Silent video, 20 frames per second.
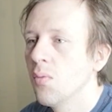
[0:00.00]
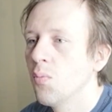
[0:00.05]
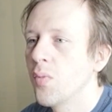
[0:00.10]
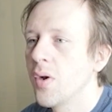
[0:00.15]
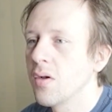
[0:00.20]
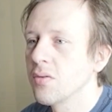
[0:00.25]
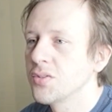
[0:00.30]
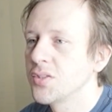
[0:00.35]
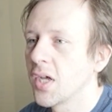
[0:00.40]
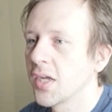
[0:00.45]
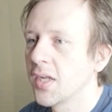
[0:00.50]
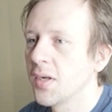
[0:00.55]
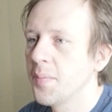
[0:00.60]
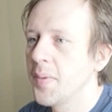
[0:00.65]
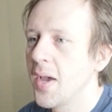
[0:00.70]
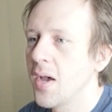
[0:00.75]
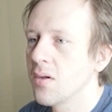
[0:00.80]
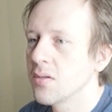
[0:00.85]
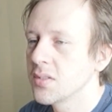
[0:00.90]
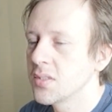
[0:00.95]
When I was talking
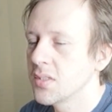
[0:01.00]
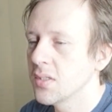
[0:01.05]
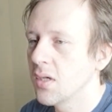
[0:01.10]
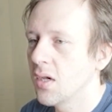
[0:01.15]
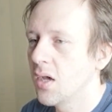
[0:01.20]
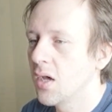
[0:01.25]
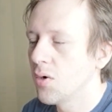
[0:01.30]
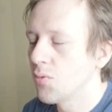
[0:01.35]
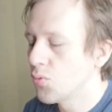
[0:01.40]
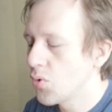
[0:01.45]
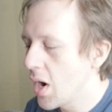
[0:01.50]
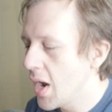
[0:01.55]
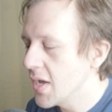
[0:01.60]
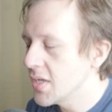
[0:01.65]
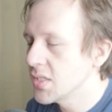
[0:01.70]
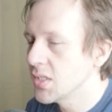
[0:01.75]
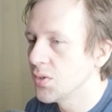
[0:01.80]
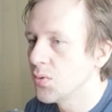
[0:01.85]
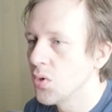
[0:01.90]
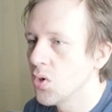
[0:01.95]
about
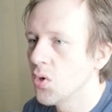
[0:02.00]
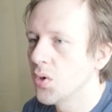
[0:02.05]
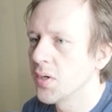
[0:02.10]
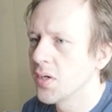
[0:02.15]
Rise and Ruin,